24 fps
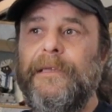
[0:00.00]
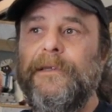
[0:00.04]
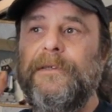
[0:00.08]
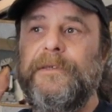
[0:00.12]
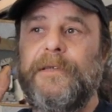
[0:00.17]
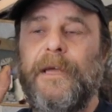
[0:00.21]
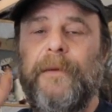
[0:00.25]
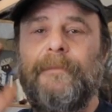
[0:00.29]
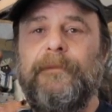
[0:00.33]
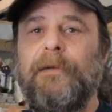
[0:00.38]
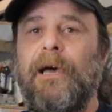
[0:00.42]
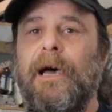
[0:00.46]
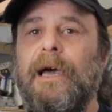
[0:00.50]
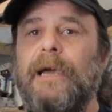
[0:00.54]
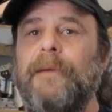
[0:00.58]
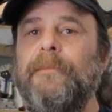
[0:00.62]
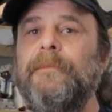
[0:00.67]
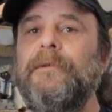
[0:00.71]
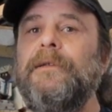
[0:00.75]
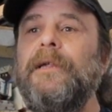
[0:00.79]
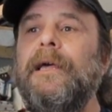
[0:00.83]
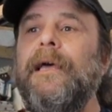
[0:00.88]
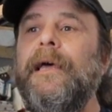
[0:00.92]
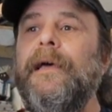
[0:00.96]

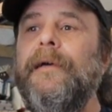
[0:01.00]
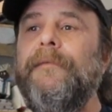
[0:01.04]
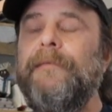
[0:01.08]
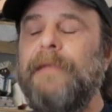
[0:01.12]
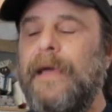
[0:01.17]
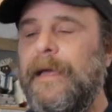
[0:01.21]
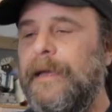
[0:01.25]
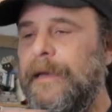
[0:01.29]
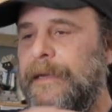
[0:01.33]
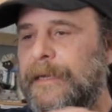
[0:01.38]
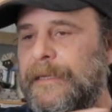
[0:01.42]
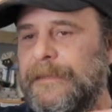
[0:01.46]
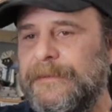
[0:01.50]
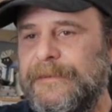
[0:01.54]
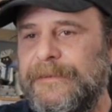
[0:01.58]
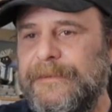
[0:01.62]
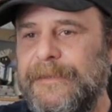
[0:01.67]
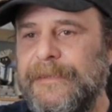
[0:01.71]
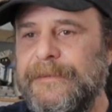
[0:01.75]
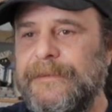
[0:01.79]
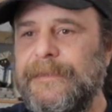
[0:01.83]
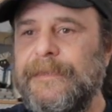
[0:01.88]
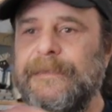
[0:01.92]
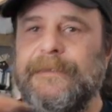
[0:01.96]
sometimes a
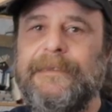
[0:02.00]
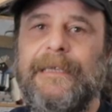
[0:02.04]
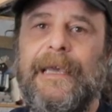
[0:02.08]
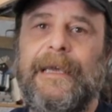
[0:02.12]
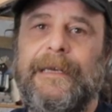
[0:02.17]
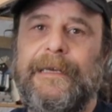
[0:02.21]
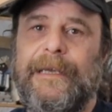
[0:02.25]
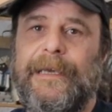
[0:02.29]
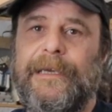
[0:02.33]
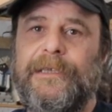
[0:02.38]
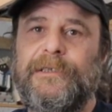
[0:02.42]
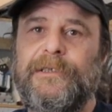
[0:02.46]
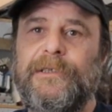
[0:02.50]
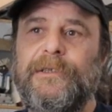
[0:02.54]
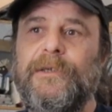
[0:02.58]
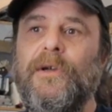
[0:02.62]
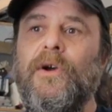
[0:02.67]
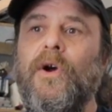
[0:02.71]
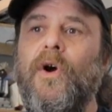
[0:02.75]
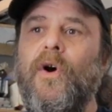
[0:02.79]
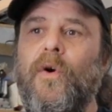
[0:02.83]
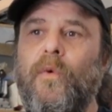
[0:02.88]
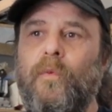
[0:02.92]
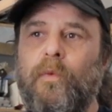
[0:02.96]
consistent
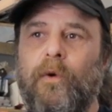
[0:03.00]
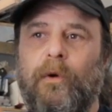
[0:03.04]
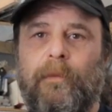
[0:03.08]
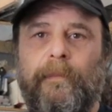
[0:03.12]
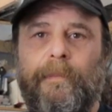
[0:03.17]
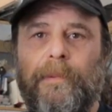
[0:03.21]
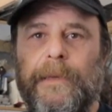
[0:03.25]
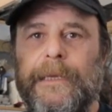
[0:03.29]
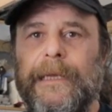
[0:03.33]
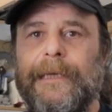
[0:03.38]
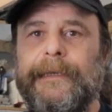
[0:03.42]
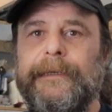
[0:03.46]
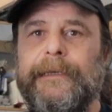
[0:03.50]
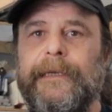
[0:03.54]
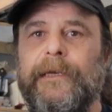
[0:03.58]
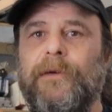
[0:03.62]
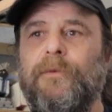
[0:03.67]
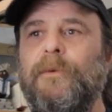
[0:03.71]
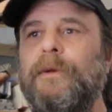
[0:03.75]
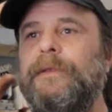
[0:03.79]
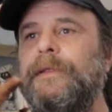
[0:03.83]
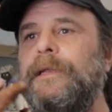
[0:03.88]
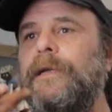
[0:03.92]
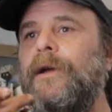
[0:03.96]
detonation will blend
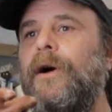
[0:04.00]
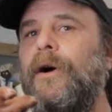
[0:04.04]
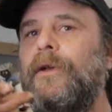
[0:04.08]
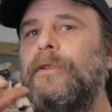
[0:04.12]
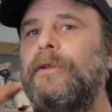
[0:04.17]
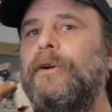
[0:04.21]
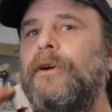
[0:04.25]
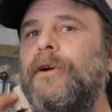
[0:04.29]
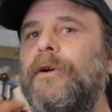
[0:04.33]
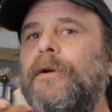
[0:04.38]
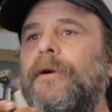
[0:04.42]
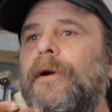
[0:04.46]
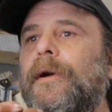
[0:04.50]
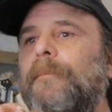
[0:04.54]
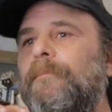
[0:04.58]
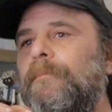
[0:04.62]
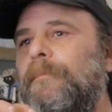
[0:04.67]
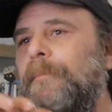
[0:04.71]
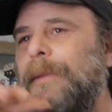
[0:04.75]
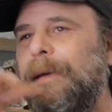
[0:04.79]
in with the other,